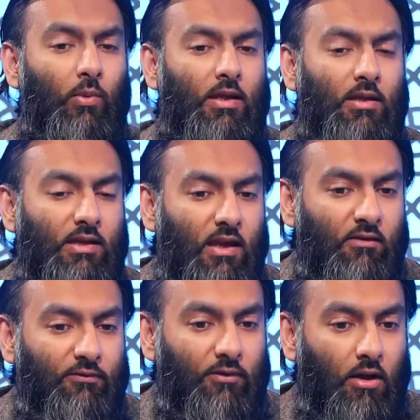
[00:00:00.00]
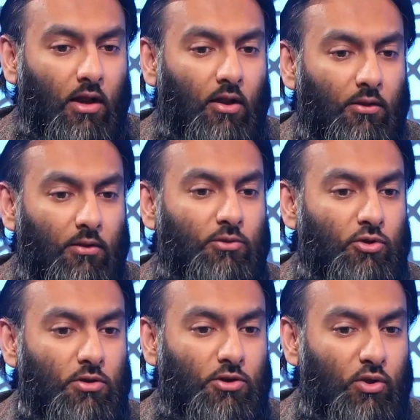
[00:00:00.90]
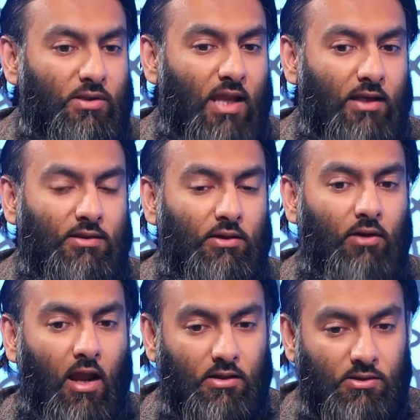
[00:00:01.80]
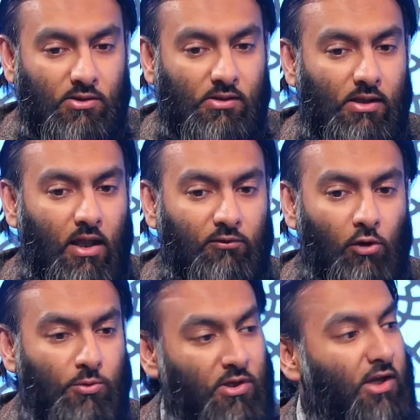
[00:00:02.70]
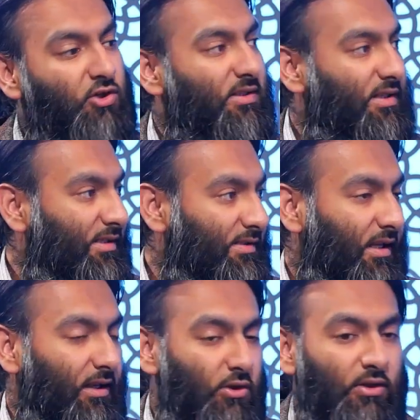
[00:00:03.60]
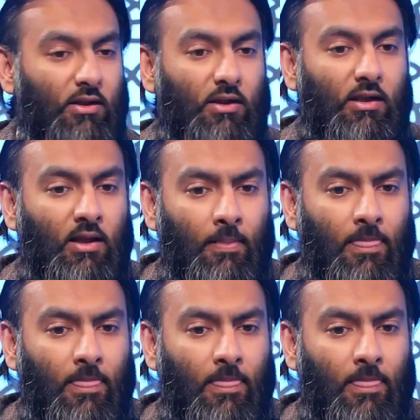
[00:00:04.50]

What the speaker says: we can give to the sector and to the adoption agencies, including the